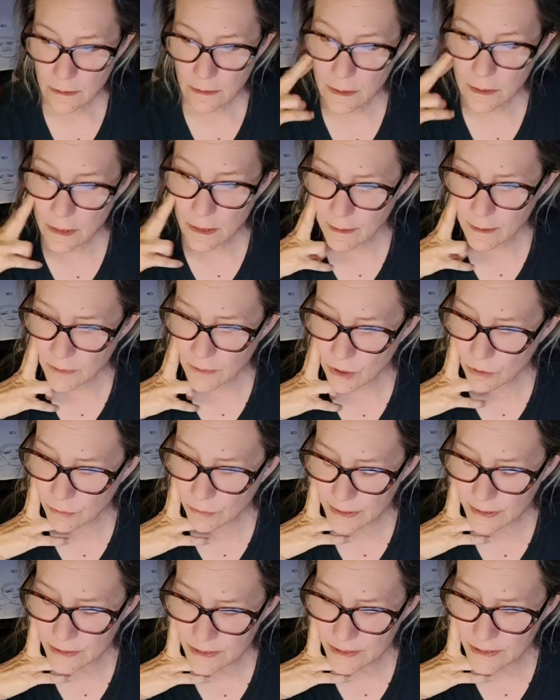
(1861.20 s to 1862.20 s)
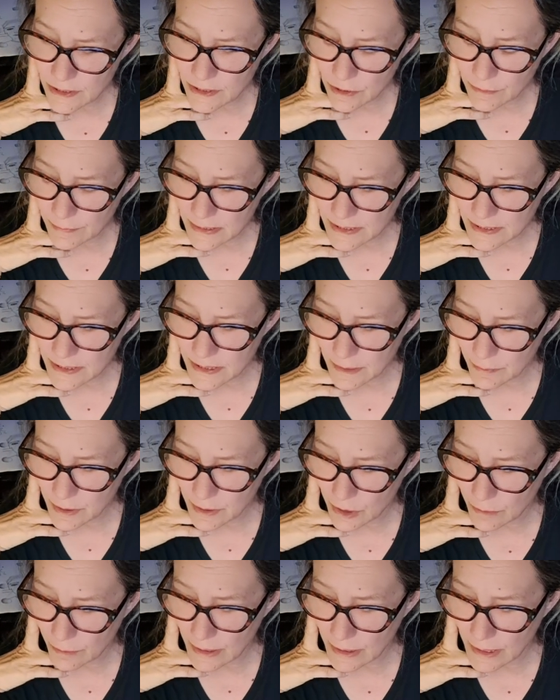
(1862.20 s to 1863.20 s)
Oh, wait, this is all messed
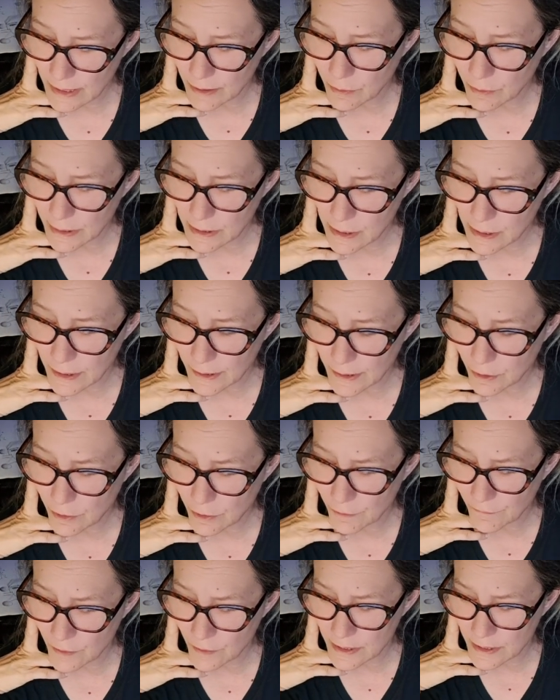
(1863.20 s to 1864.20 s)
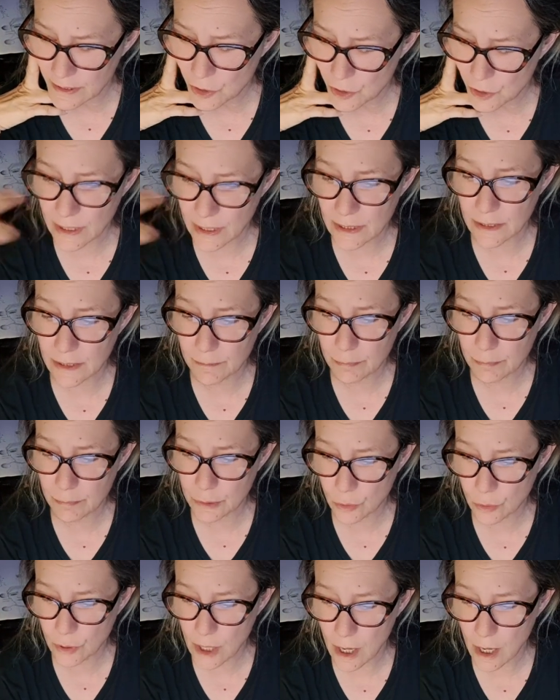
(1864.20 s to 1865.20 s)
up here. But anyway, Connie and her friends created
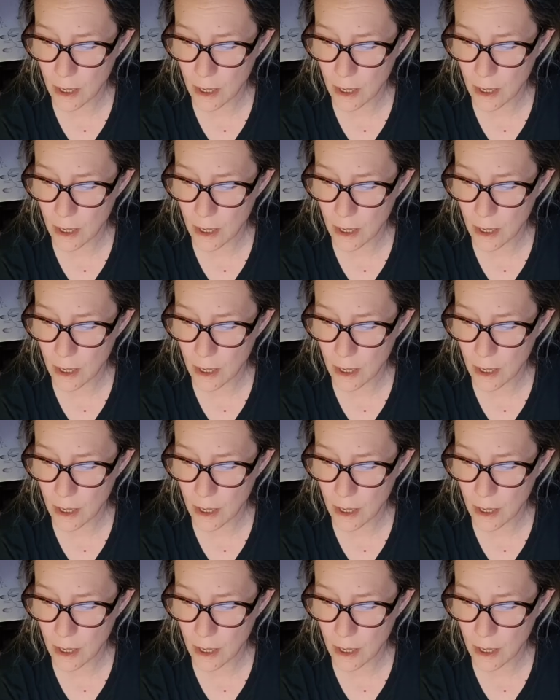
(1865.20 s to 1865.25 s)
blue